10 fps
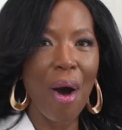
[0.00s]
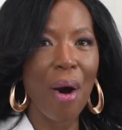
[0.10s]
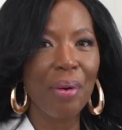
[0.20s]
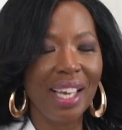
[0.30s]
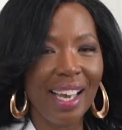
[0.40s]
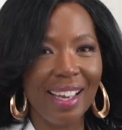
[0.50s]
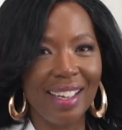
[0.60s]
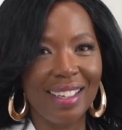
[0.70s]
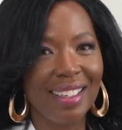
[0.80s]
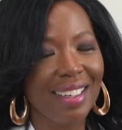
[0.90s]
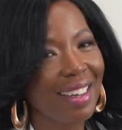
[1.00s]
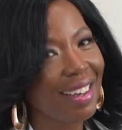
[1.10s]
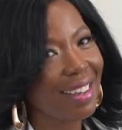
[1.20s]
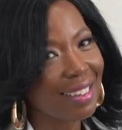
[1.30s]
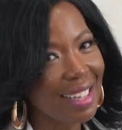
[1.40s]
Okay,
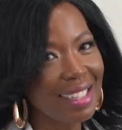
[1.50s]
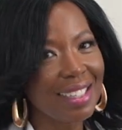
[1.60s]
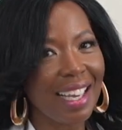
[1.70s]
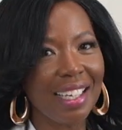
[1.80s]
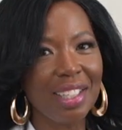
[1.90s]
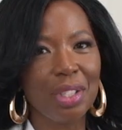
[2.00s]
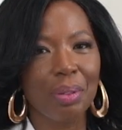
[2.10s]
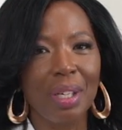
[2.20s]
let's get into